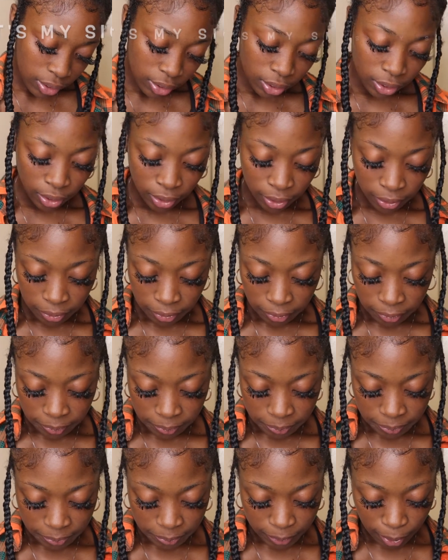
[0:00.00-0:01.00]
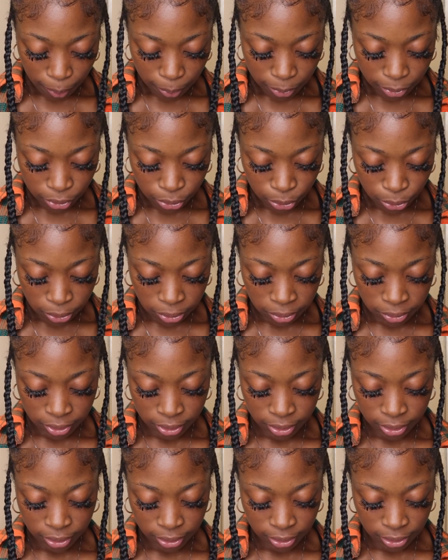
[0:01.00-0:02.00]
Yeah, I'm a
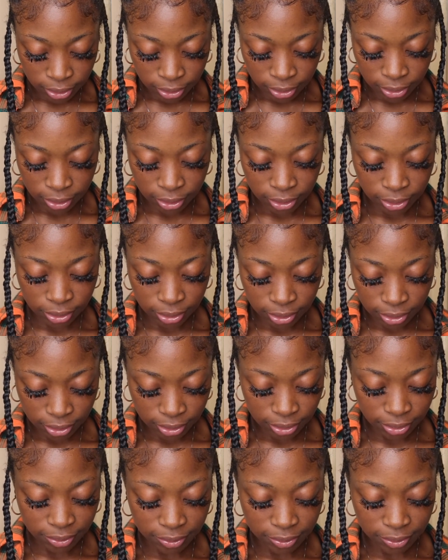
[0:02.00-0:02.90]
Taurus.